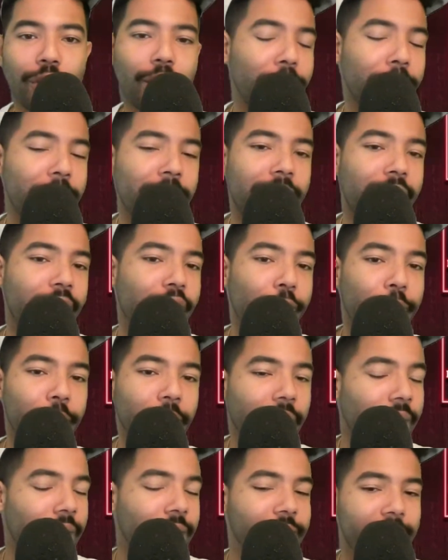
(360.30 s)
in the media,
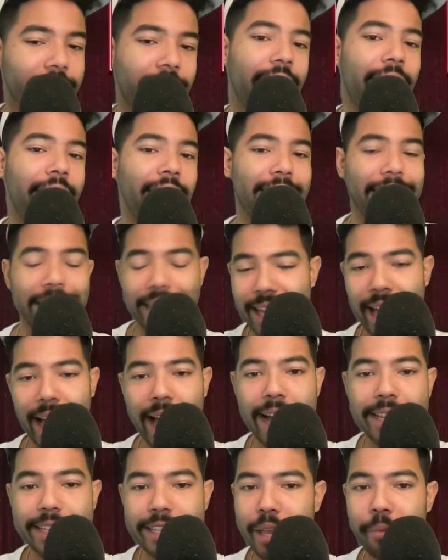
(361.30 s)
because he
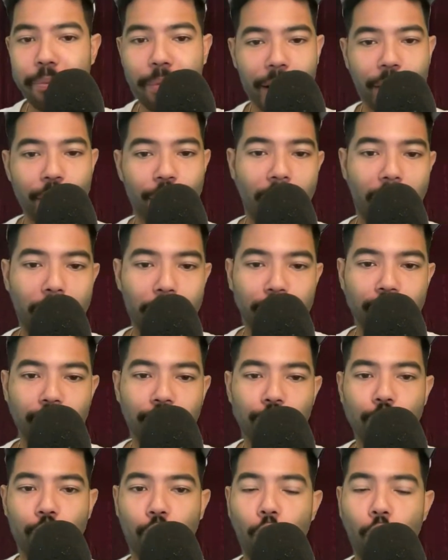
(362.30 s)
has a player option
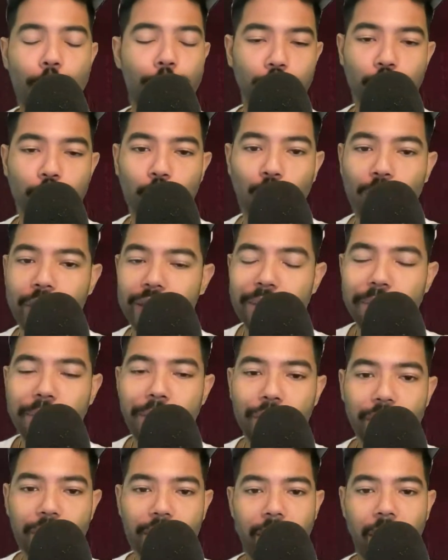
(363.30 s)
for over $20
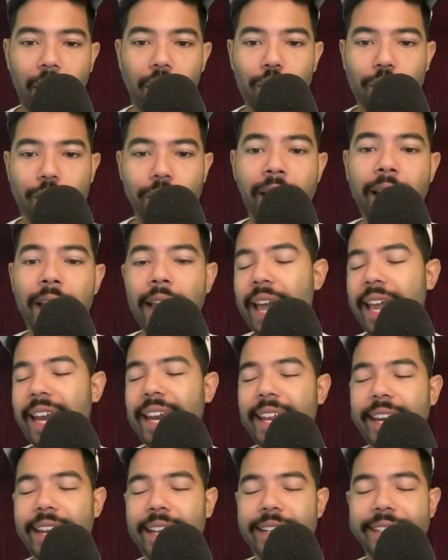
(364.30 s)
million, and
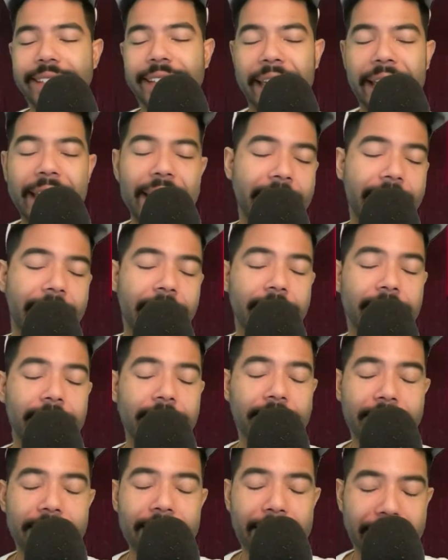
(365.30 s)
it is
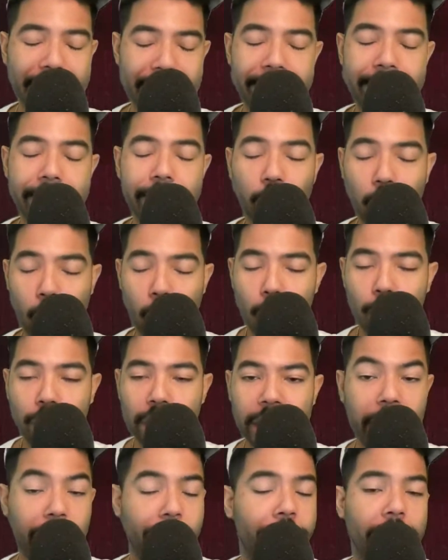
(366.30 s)
in his court
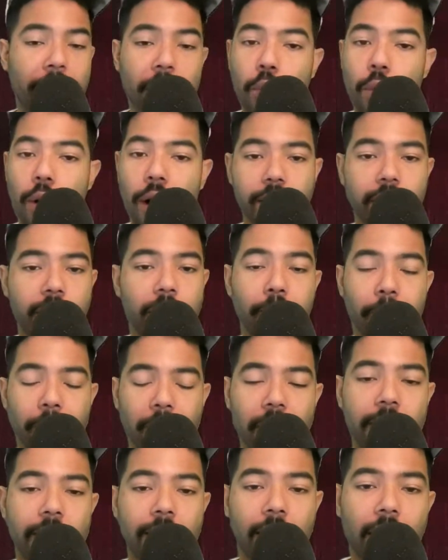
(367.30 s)
if he wants to
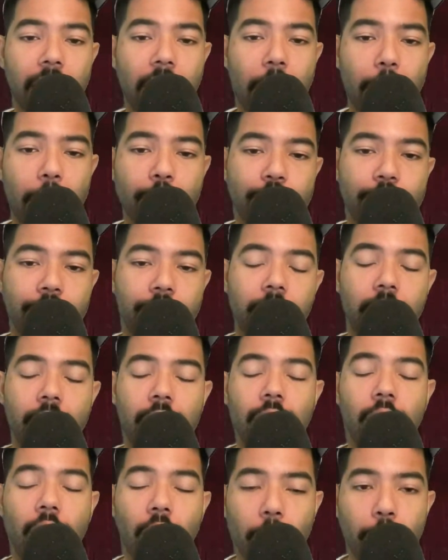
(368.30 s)
pick that option
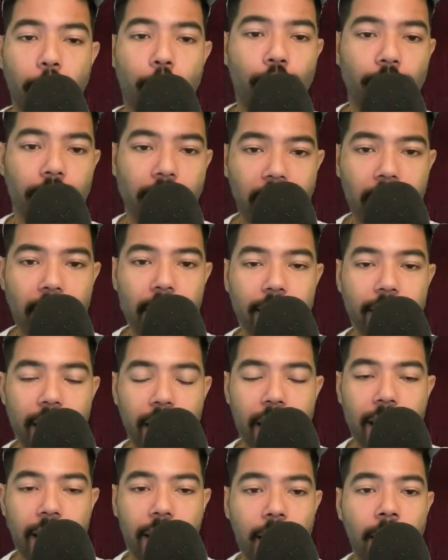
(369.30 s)
up or not.
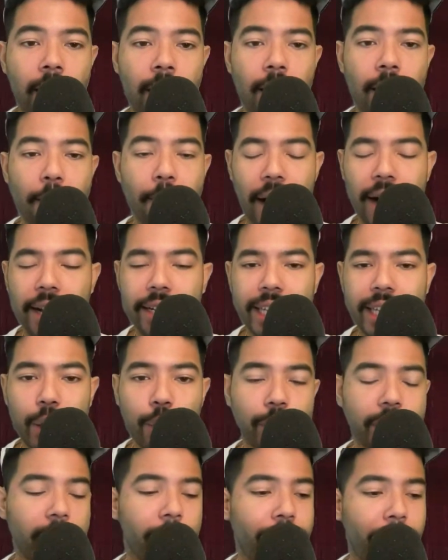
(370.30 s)
And Monty
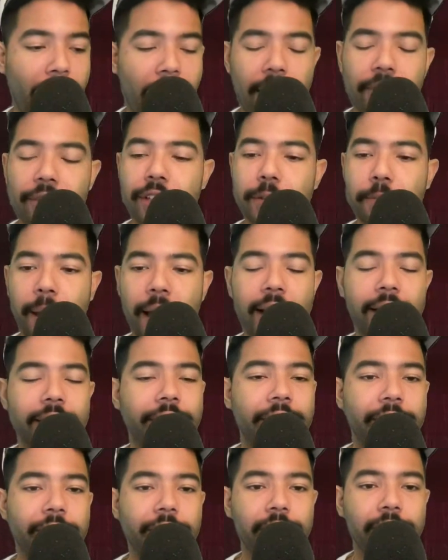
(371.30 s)
was bad this past
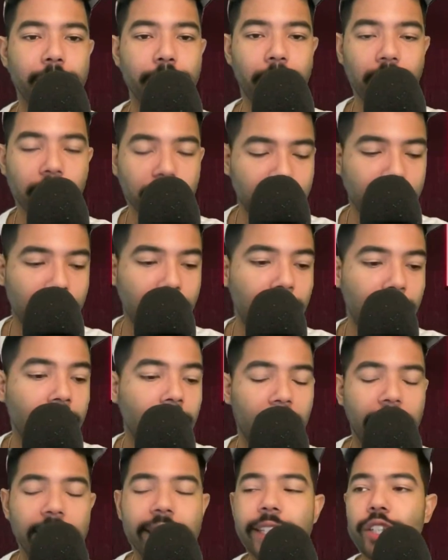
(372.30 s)
season, but
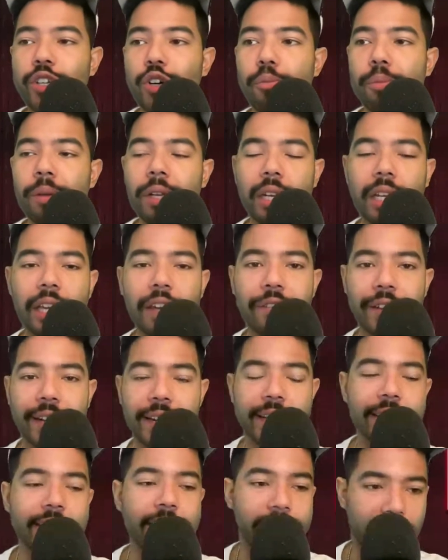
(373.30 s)
I still believe in
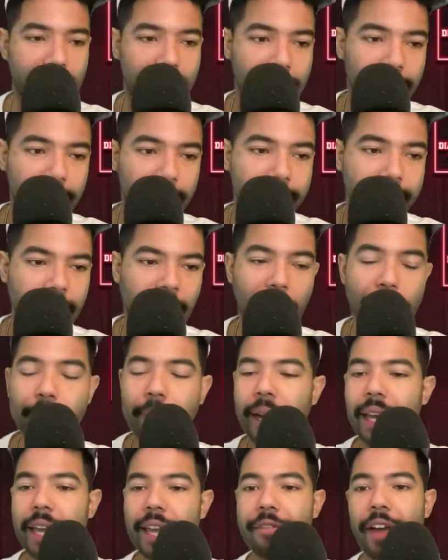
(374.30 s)
his talent, and I
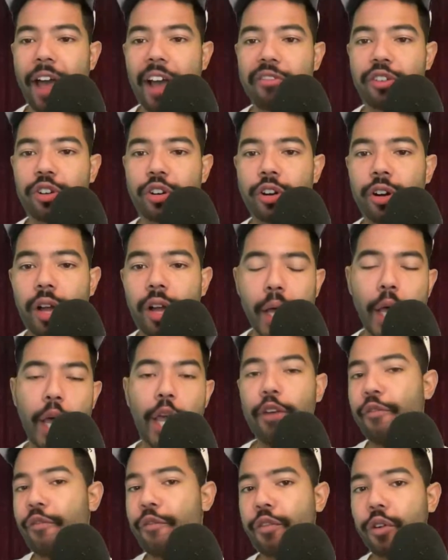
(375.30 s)
believe after
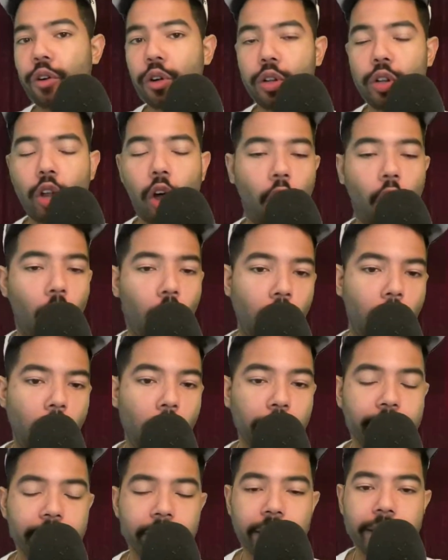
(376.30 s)
a full
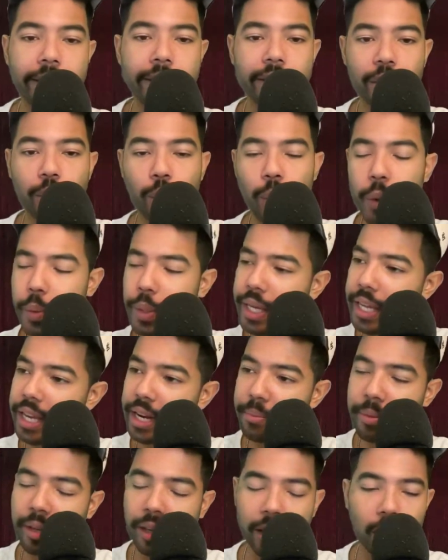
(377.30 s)
off season where we get
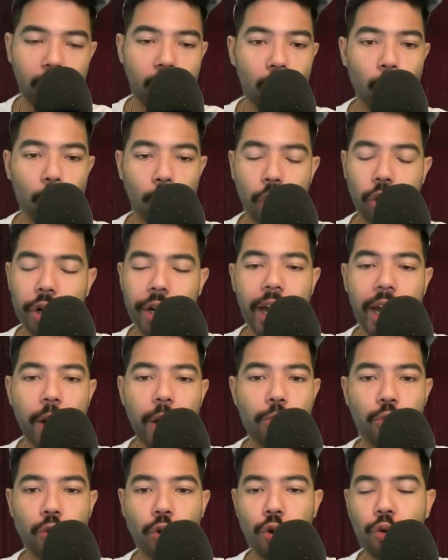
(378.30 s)
him in a little
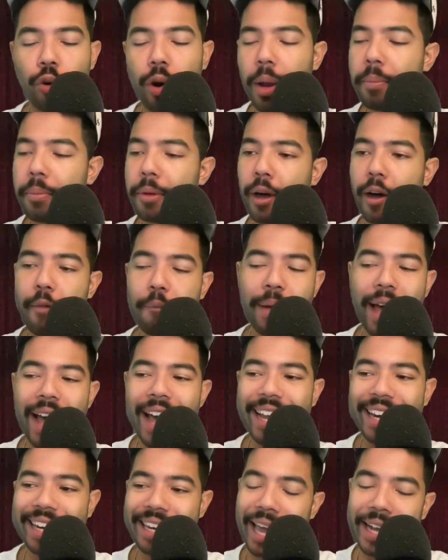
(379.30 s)
workout program, come
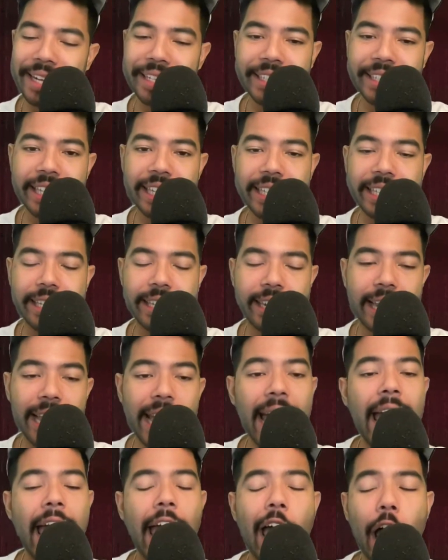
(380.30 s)
back next season
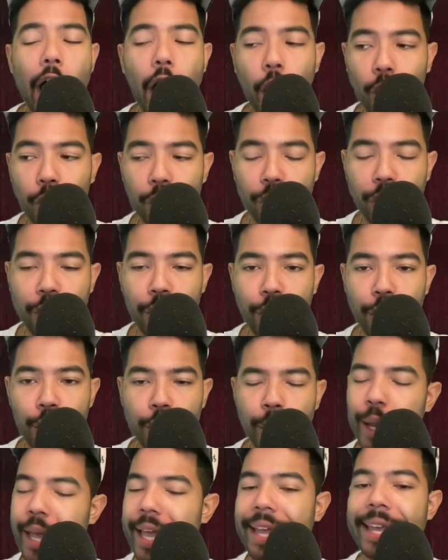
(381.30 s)

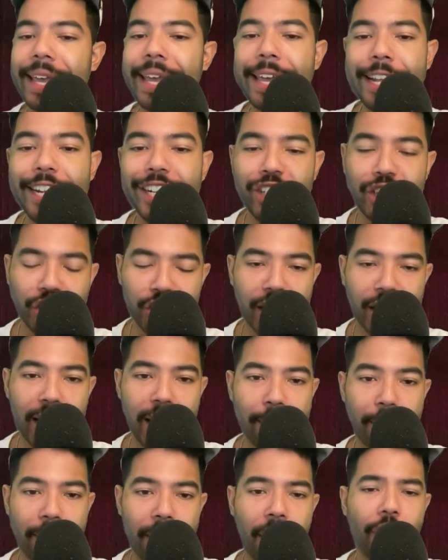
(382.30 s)
healthier, in
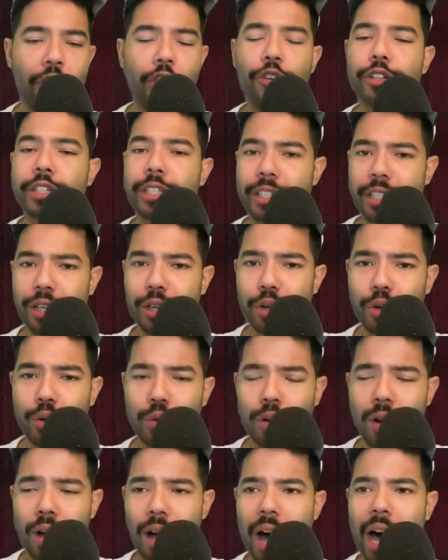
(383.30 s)
shape, there's still
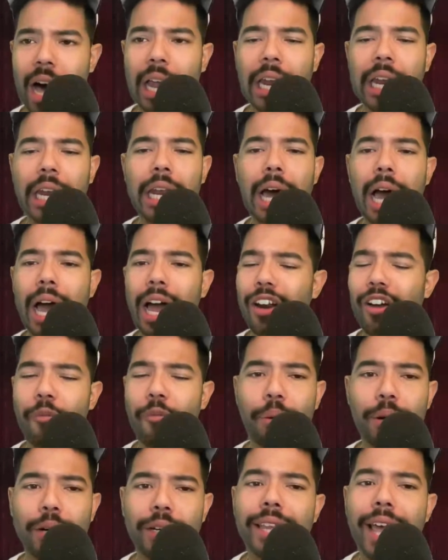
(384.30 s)
a lot of
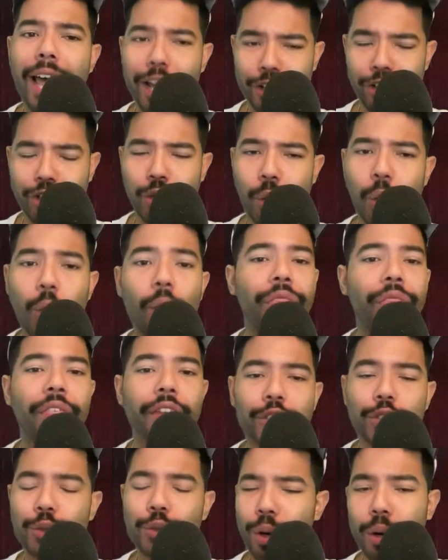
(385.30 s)
potential
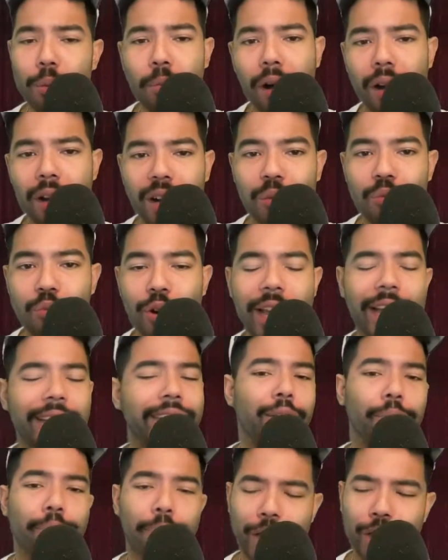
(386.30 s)
within Jordan Montgomery as
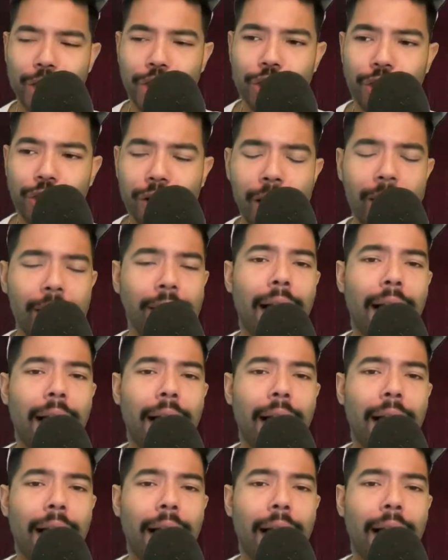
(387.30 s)
a pitcher.